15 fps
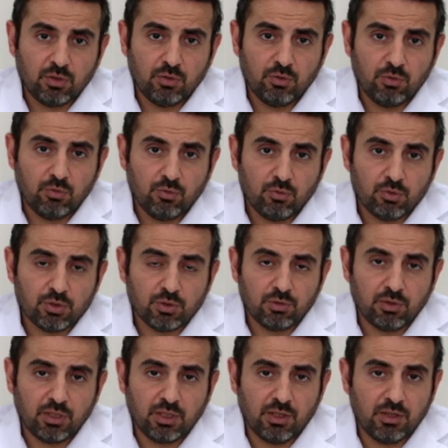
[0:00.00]

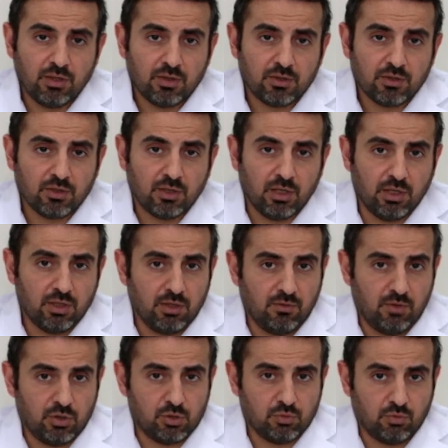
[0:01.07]
usually is
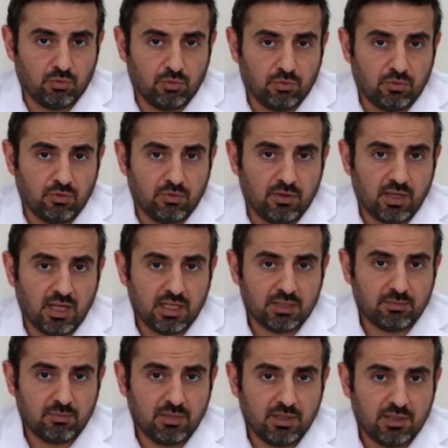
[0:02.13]
individual. So
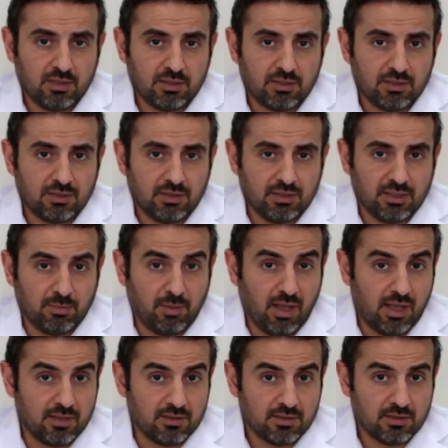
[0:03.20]
that means
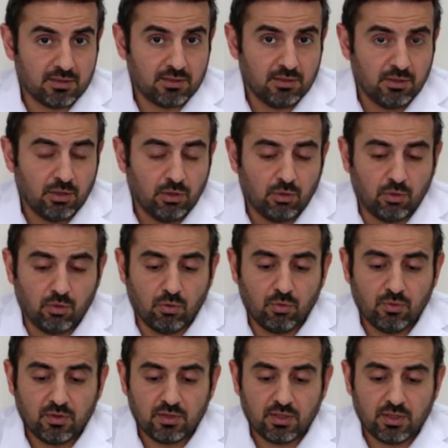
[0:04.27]
depends
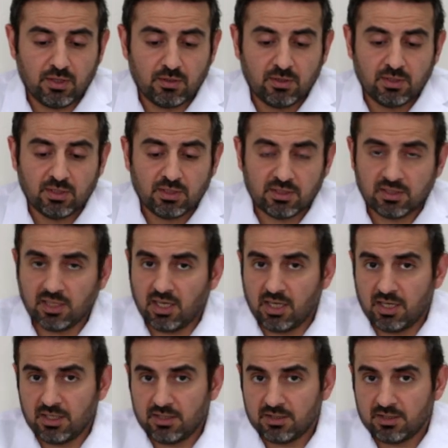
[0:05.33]
on the
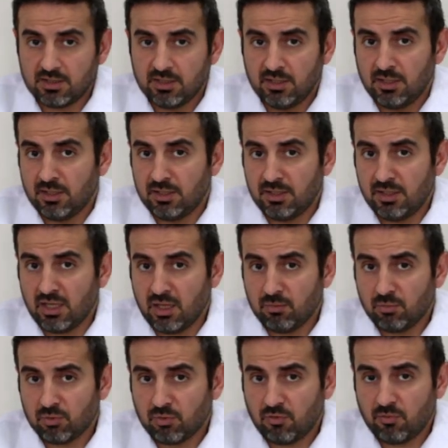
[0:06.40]
size,
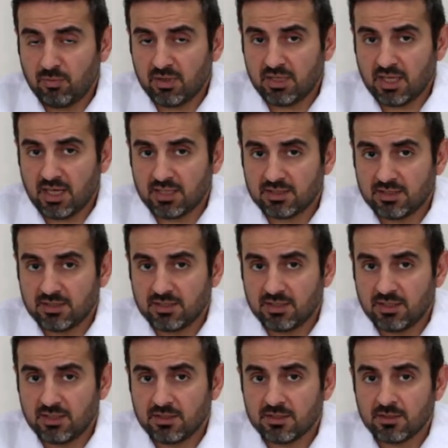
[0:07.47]
number of
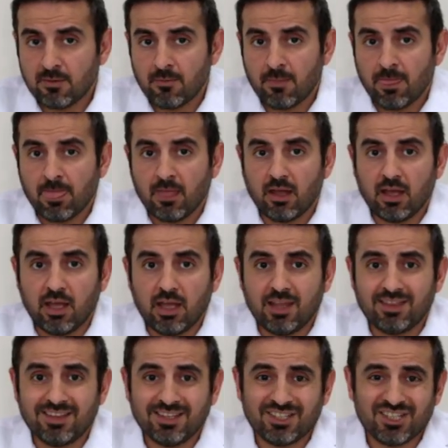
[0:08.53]
metastases,
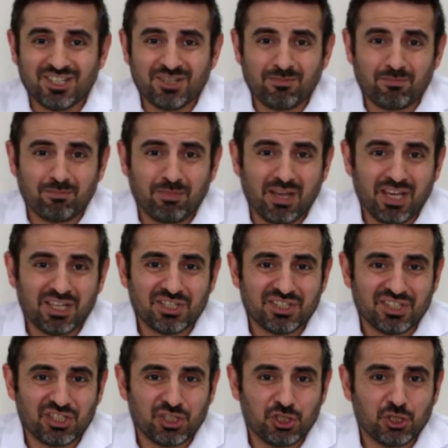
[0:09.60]
and the
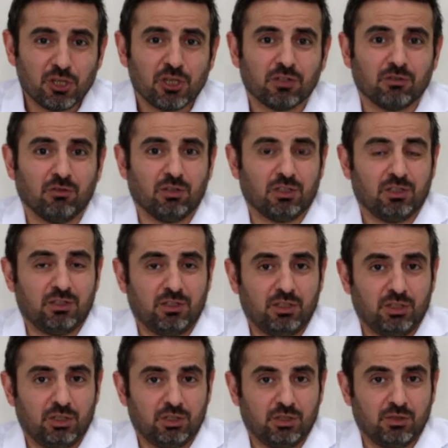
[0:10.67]
patient's general
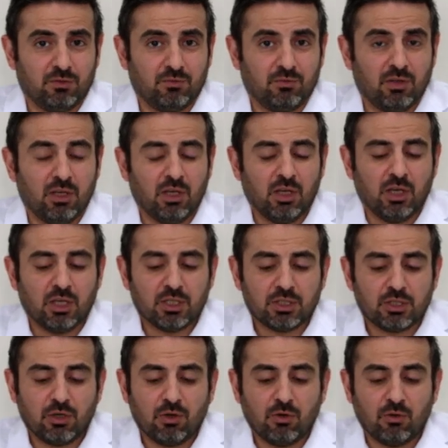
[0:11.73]
condition.
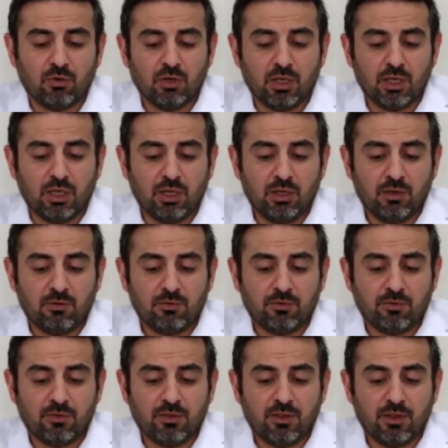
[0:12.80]
So
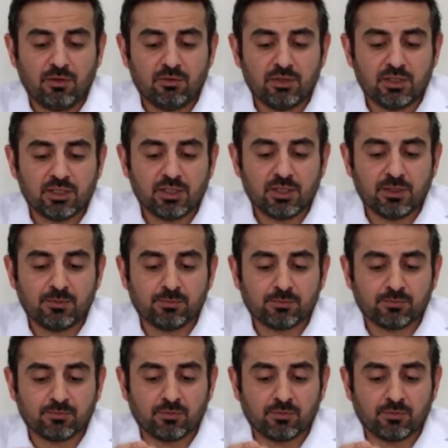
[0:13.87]
if there is a